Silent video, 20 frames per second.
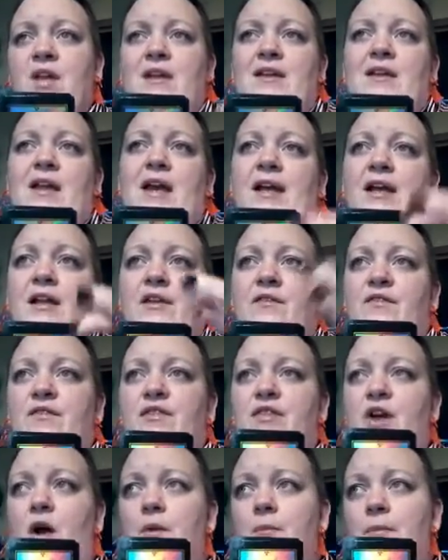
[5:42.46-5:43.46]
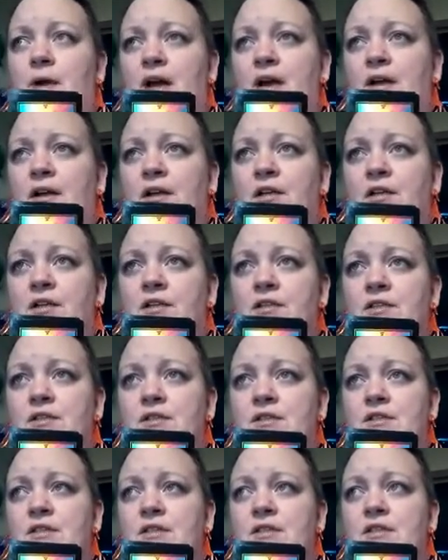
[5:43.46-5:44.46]
negative thought
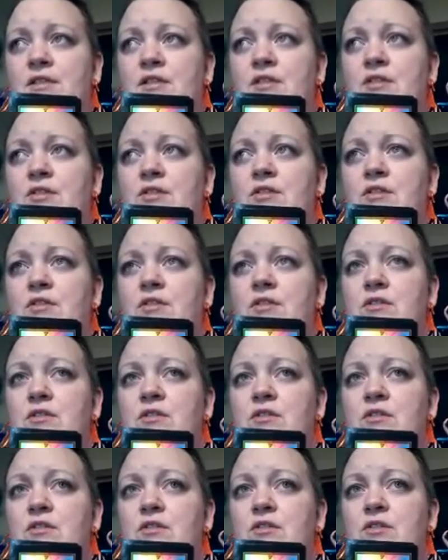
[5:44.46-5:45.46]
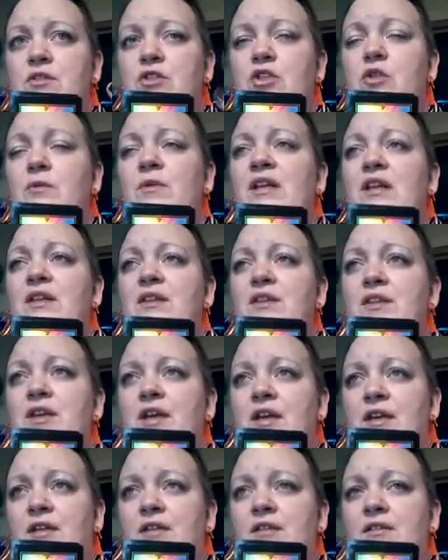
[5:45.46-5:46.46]
patterns. Too many
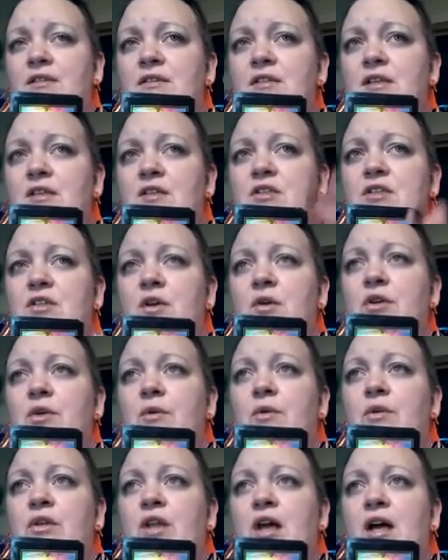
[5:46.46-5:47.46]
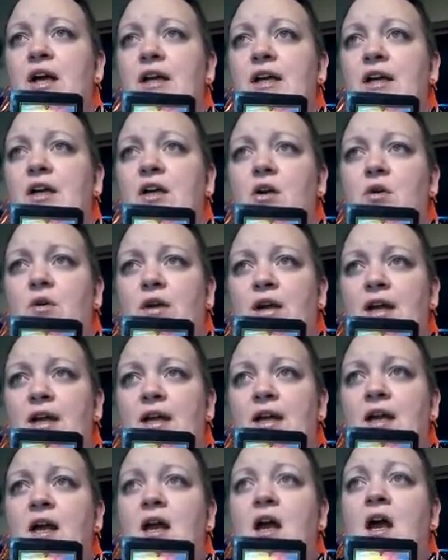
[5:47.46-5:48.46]
things. And so you were like,
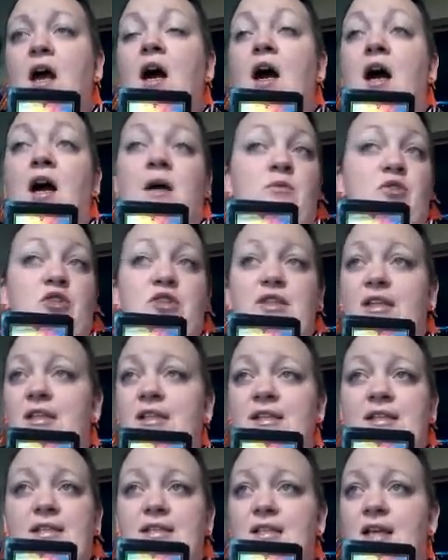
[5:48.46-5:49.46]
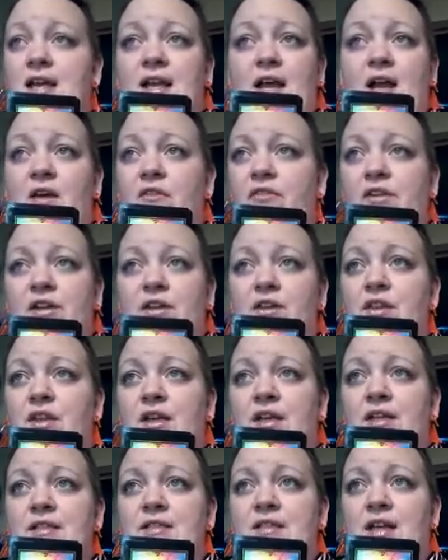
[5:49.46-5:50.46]
okay, I'm just going to set
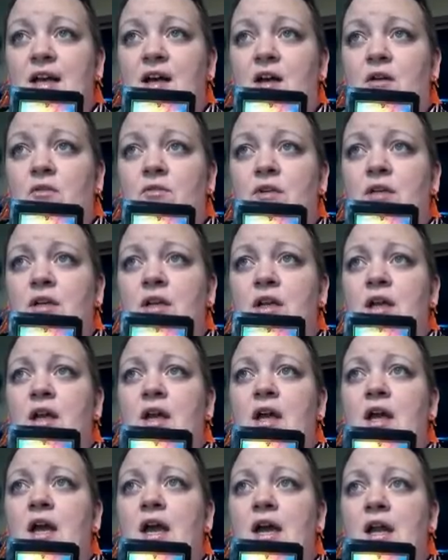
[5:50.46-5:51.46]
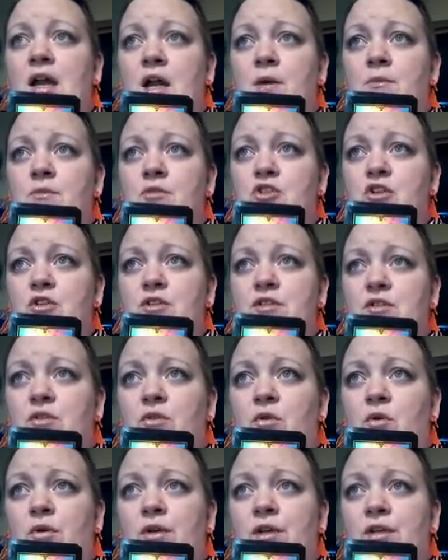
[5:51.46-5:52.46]
everything down and I'm just
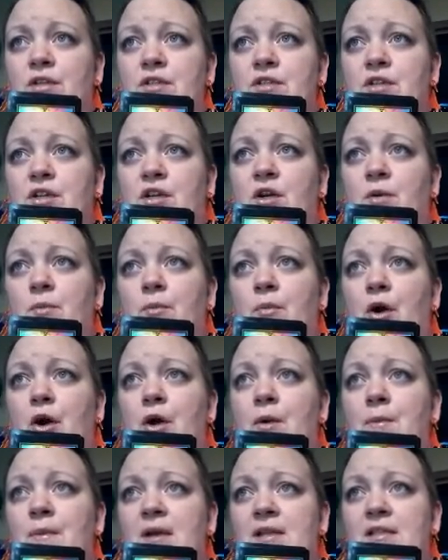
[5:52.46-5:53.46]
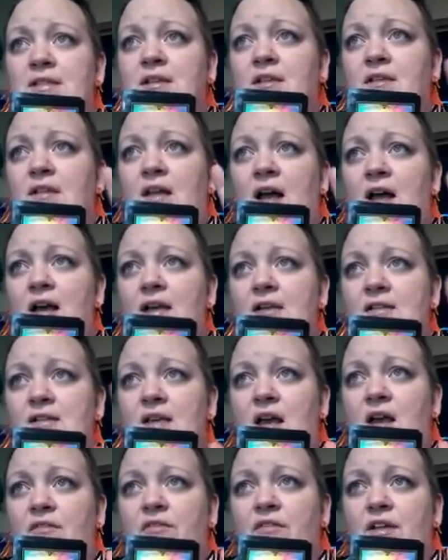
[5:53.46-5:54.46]
going to compartmentalize
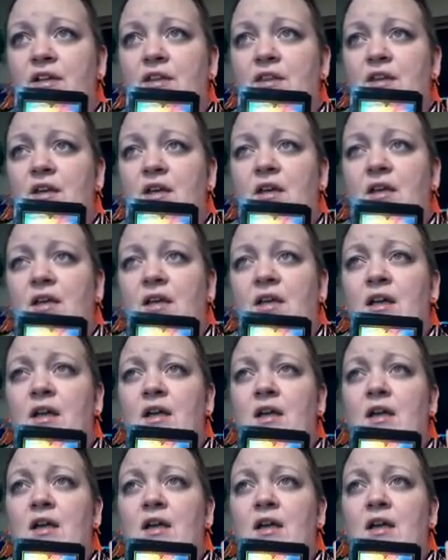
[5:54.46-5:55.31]
everything